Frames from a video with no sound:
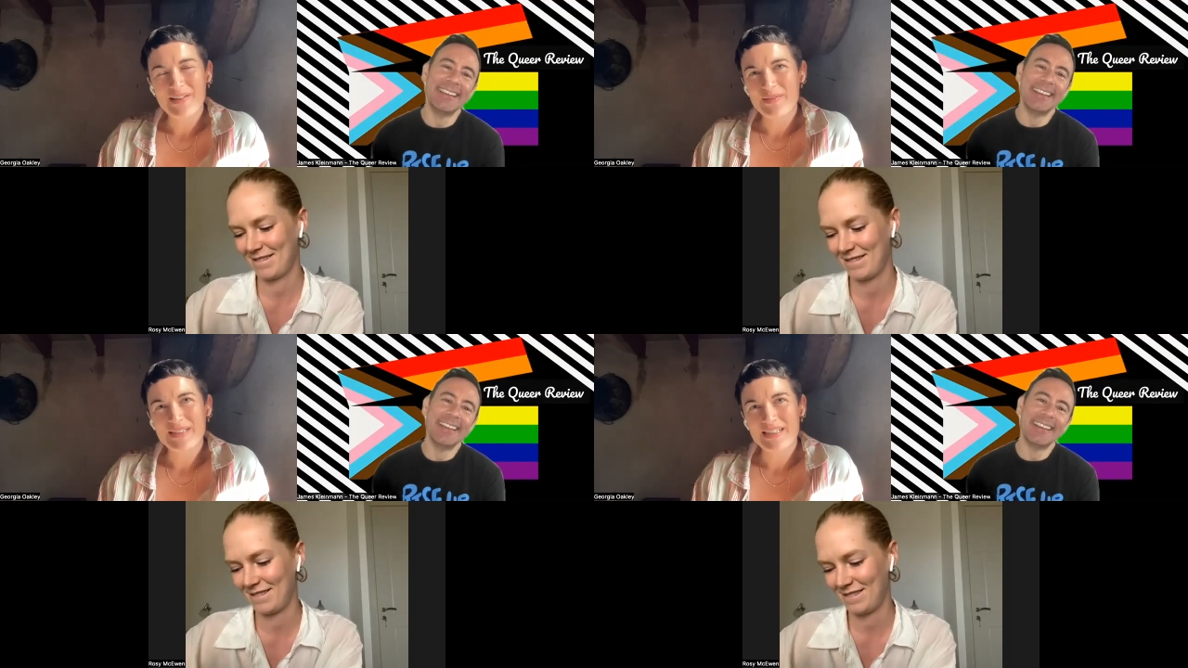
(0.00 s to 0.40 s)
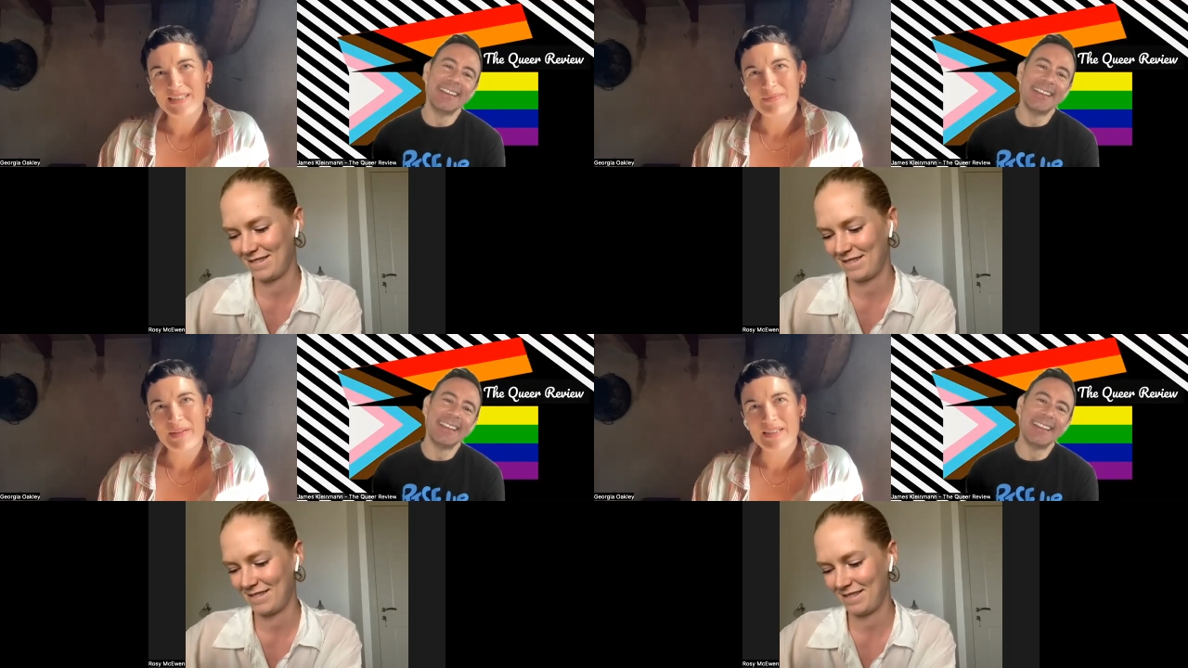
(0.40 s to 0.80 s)
Speaker 1: No one's
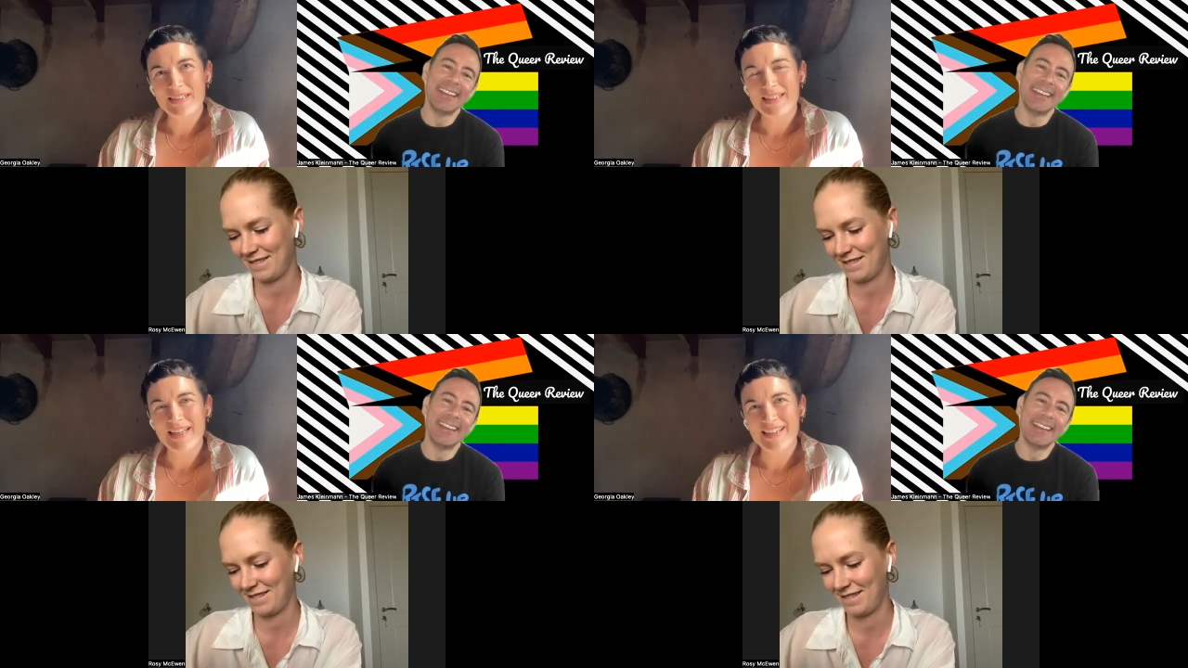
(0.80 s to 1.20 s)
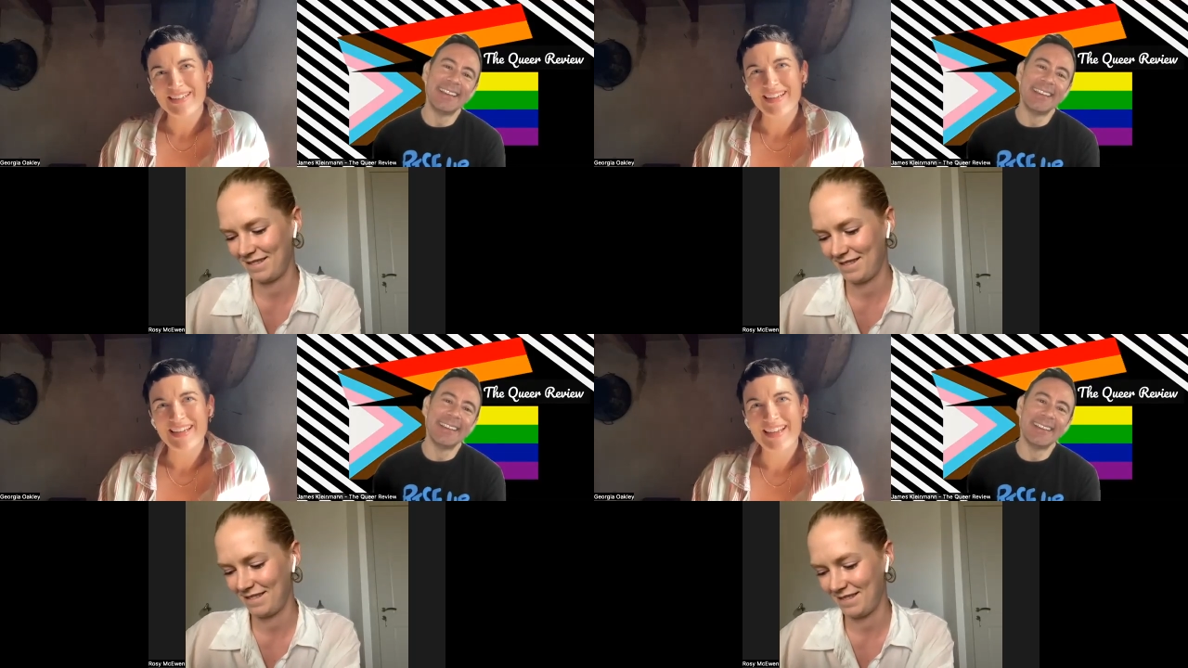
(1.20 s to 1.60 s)
actually mentioned that.
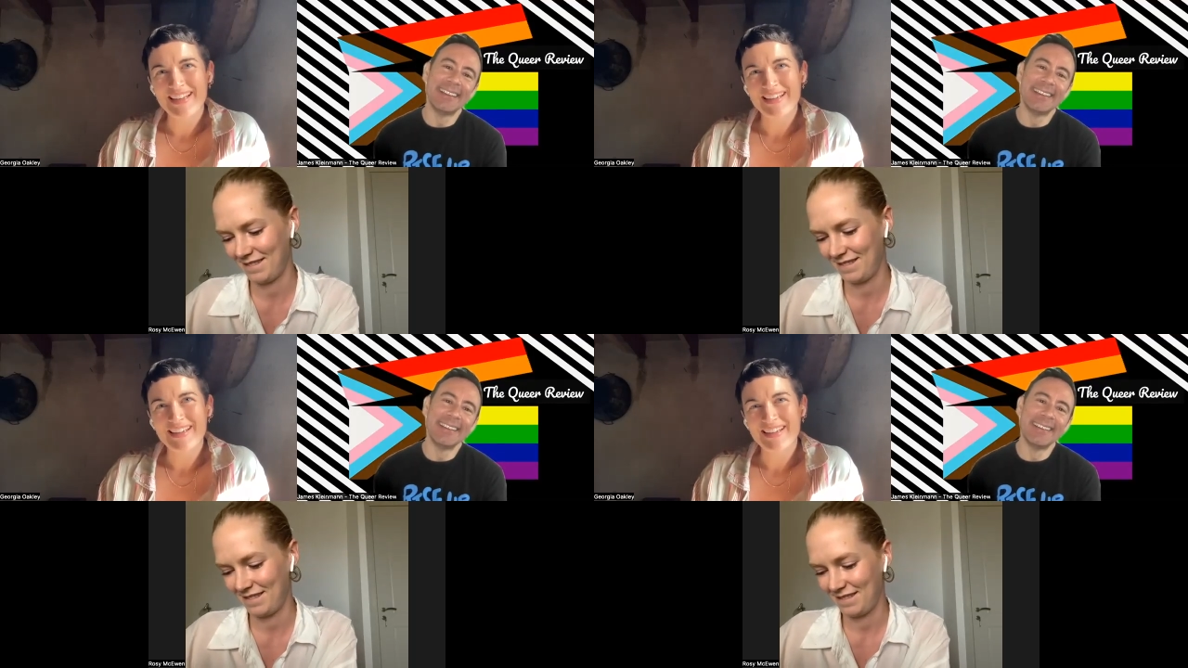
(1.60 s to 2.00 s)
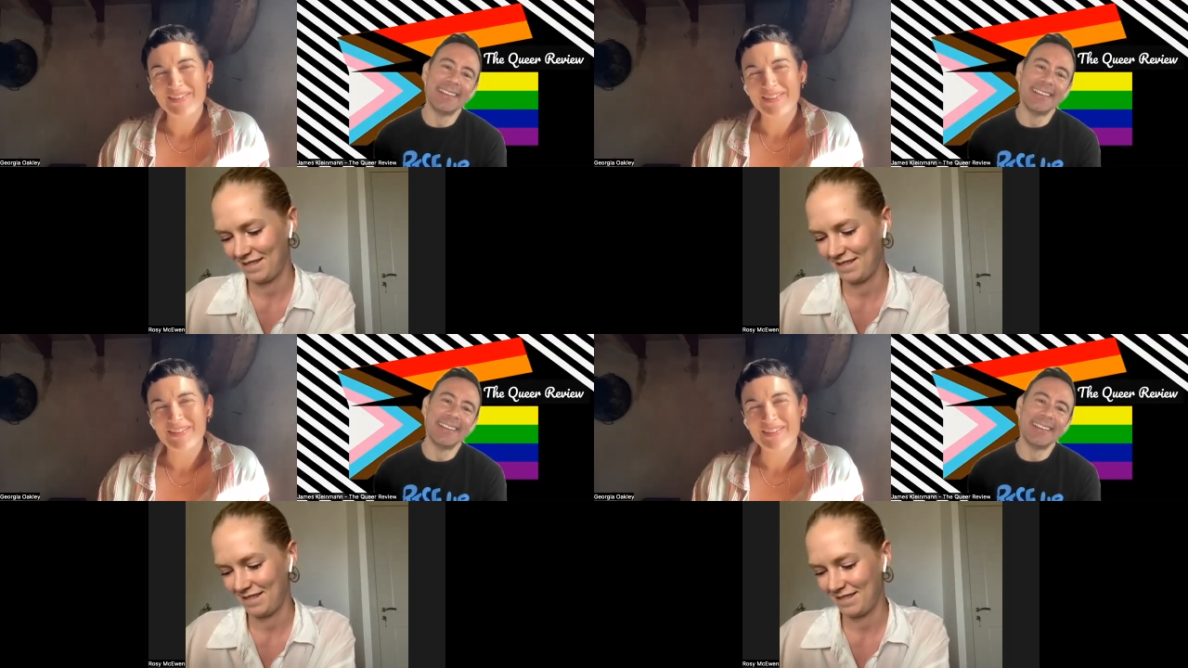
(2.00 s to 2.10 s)
Um, uh, uh,